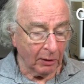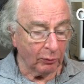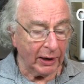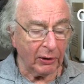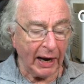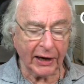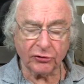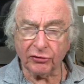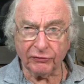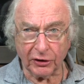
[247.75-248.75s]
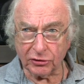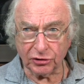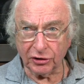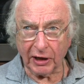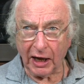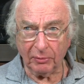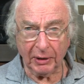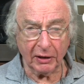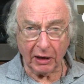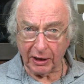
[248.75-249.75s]
Where extra virgin came
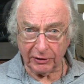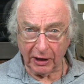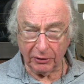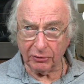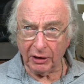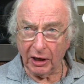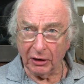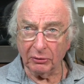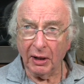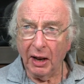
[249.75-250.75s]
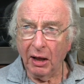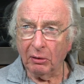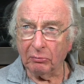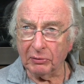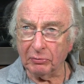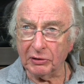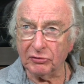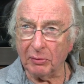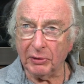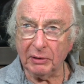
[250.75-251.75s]
in, I don't know. But would
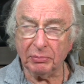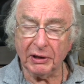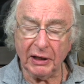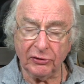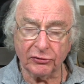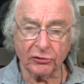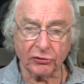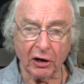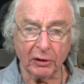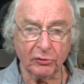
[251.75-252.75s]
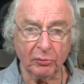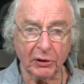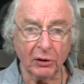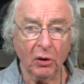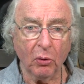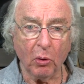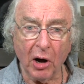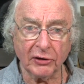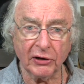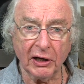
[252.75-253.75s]
somebody please describe to me
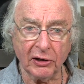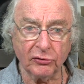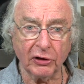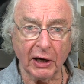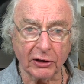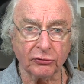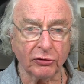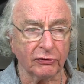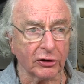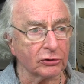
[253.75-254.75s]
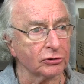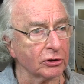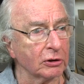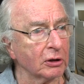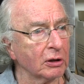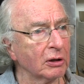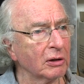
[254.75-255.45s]
what is an extra virgin?